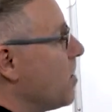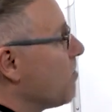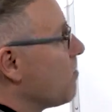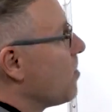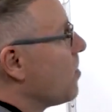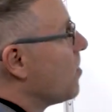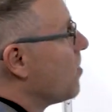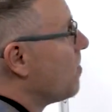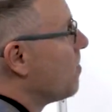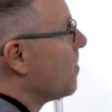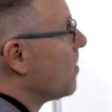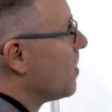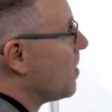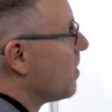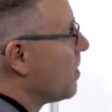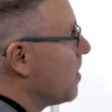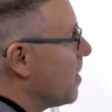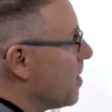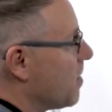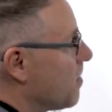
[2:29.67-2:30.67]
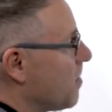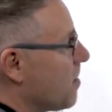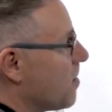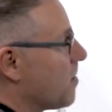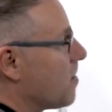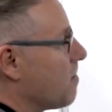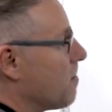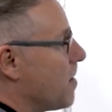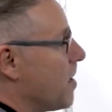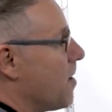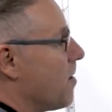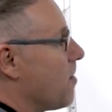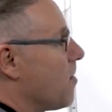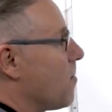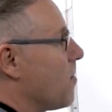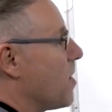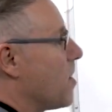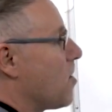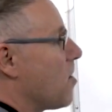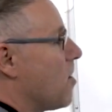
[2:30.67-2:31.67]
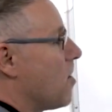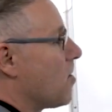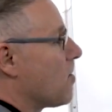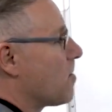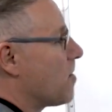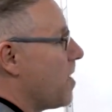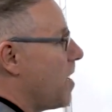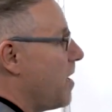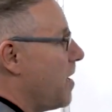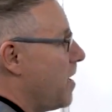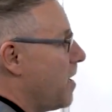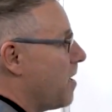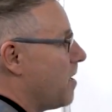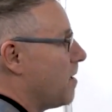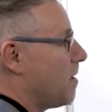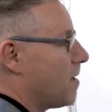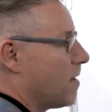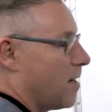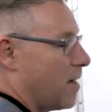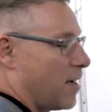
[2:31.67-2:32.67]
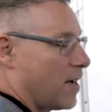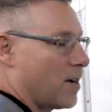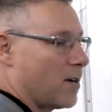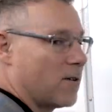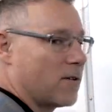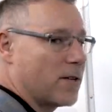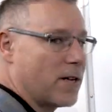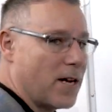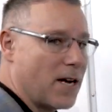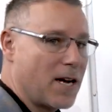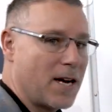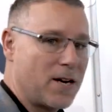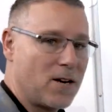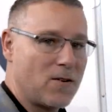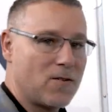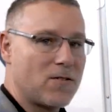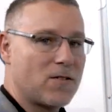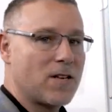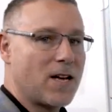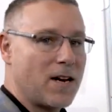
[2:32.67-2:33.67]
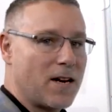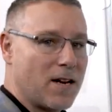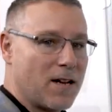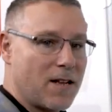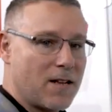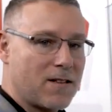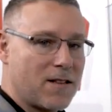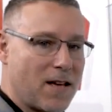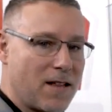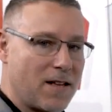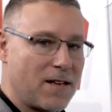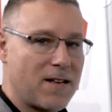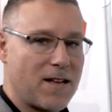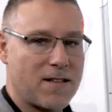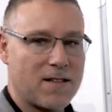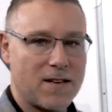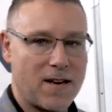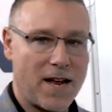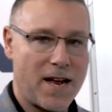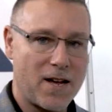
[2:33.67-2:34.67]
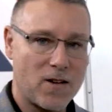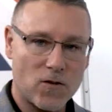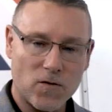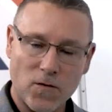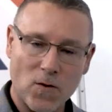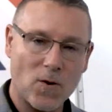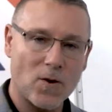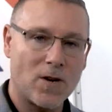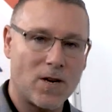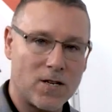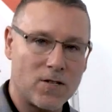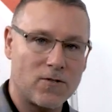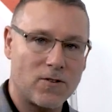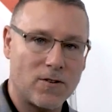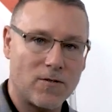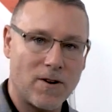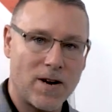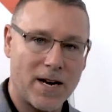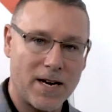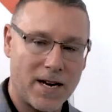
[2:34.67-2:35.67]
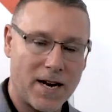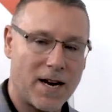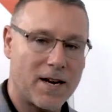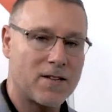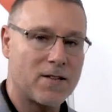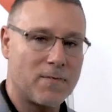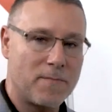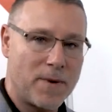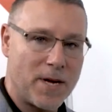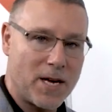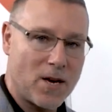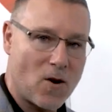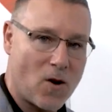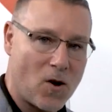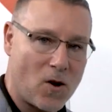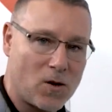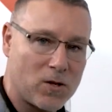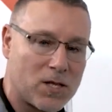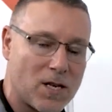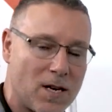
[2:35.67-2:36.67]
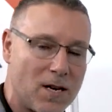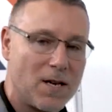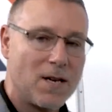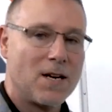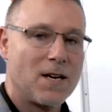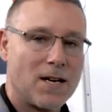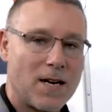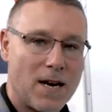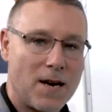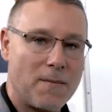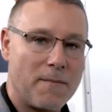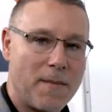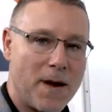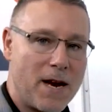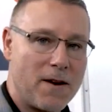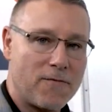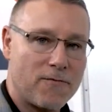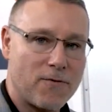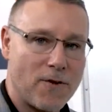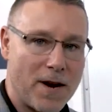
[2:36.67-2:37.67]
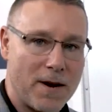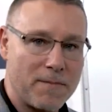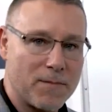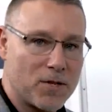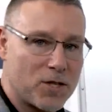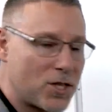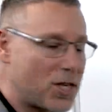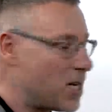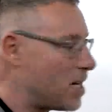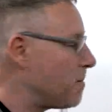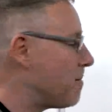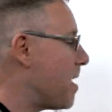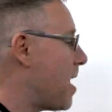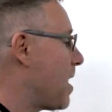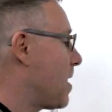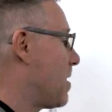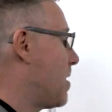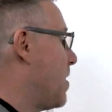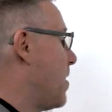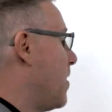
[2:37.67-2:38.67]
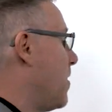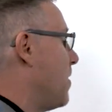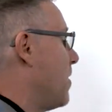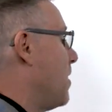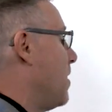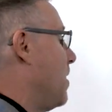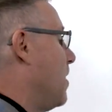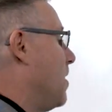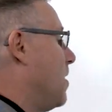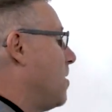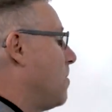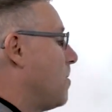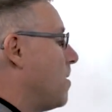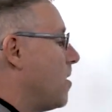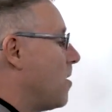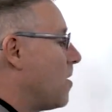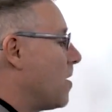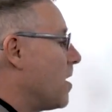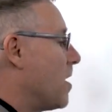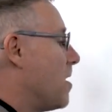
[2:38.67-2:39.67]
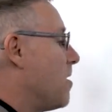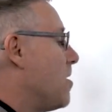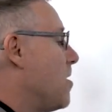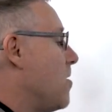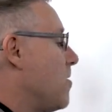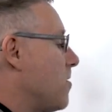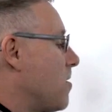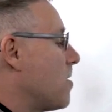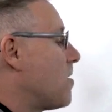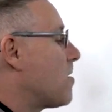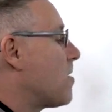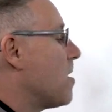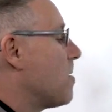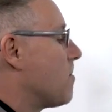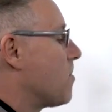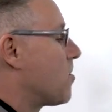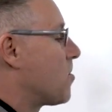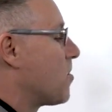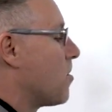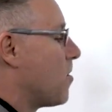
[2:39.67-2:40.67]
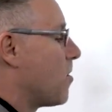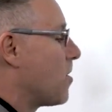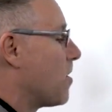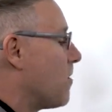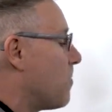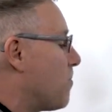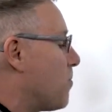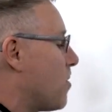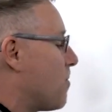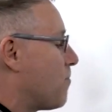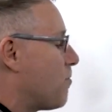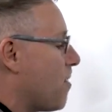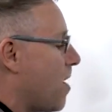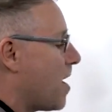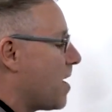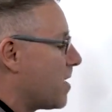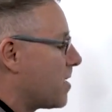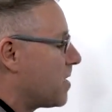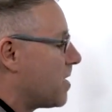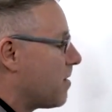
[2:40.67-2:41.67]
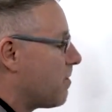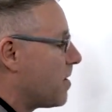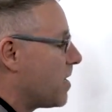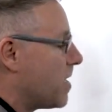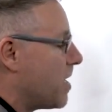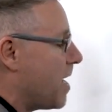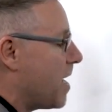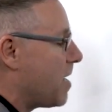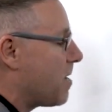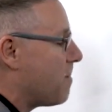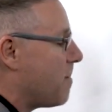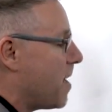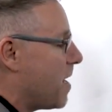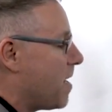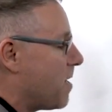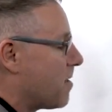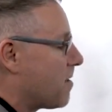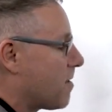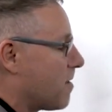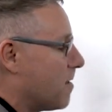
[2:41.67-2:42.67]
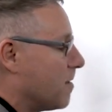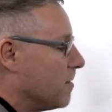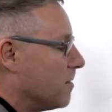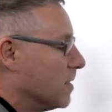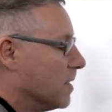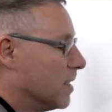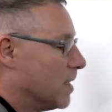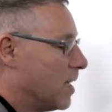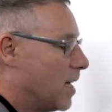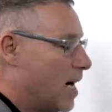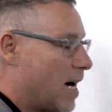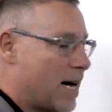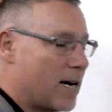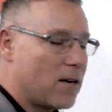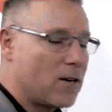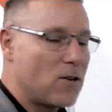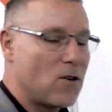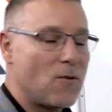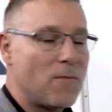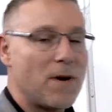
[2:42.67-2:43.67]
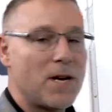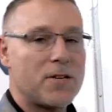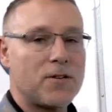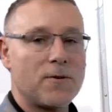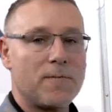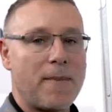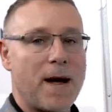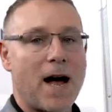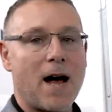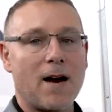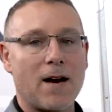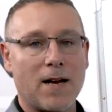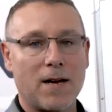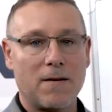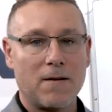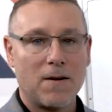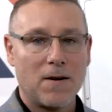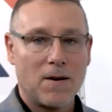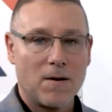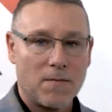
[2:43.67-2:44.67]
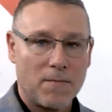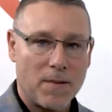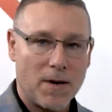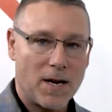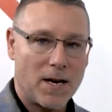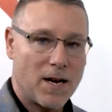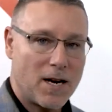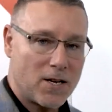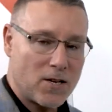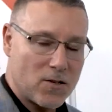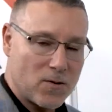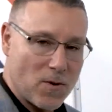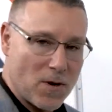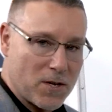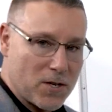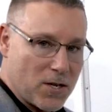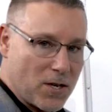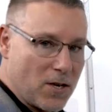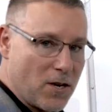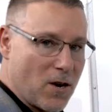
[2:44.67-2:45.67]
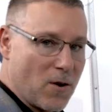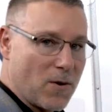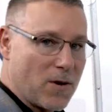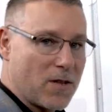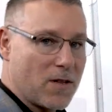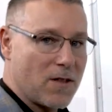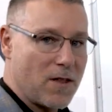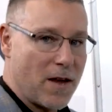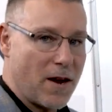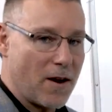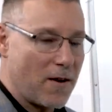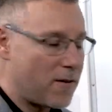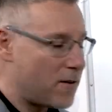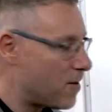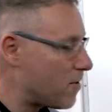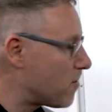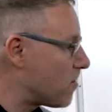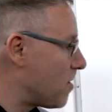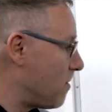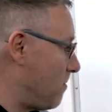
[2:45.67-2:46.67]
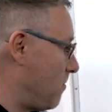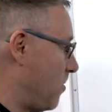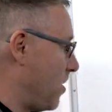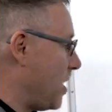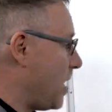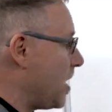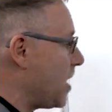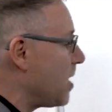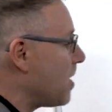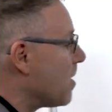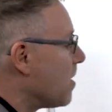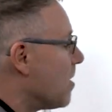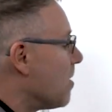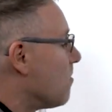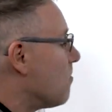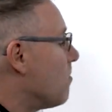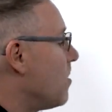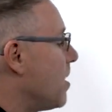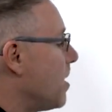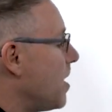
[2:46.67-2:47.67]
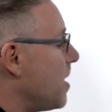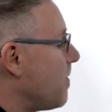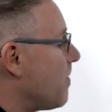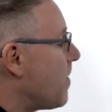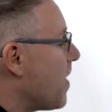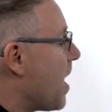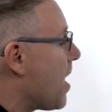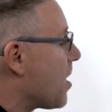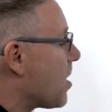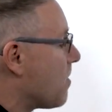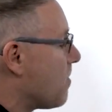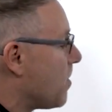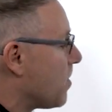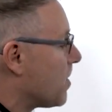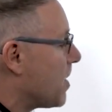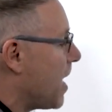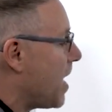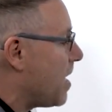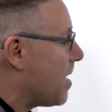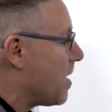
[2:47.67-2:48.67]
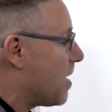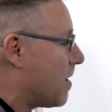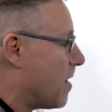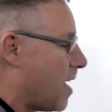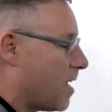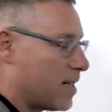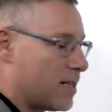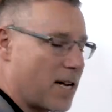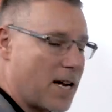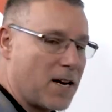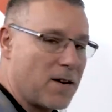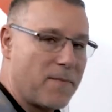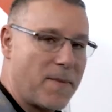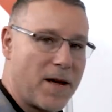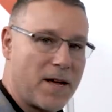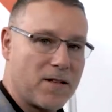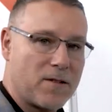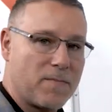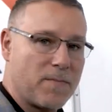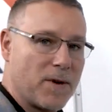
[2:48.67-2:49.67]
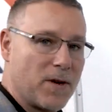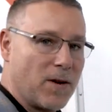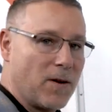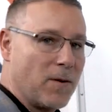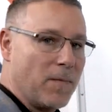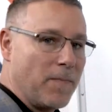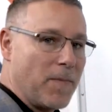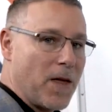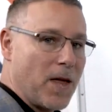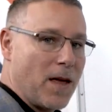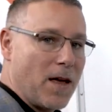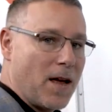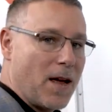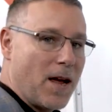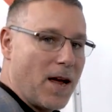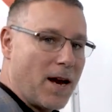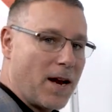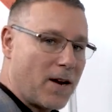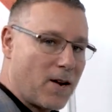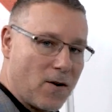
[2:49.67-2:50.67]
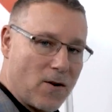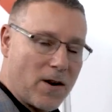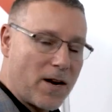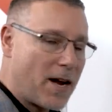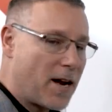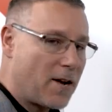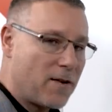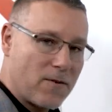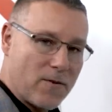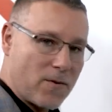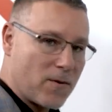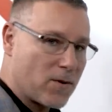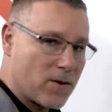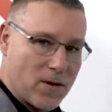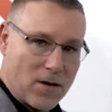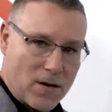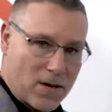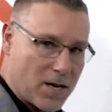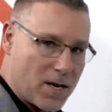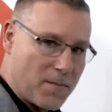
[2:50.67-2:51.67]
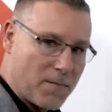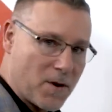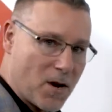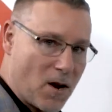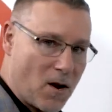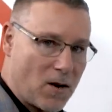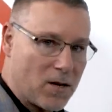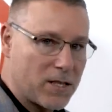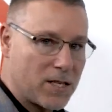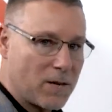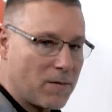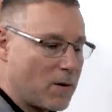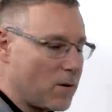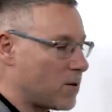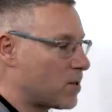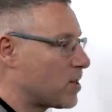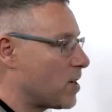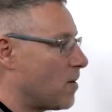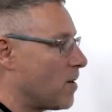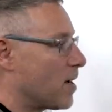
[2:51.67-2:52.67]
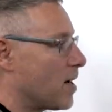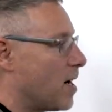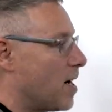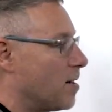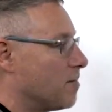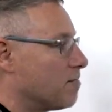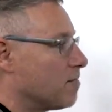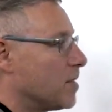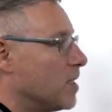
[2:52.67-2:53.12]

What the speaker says: room, that system there that we call Xenia? I go, yeah, I know Xenia. I think that's an AS400, right? Yeah, it's a big old kind of mainframe machine back there. Well, it uses some sort of proprietary database. I don't know much about it, but I just want you to know it's there. And there's some really, really valuable data in that database, Bill. And I go, okay, keep going. Tell me what's going on.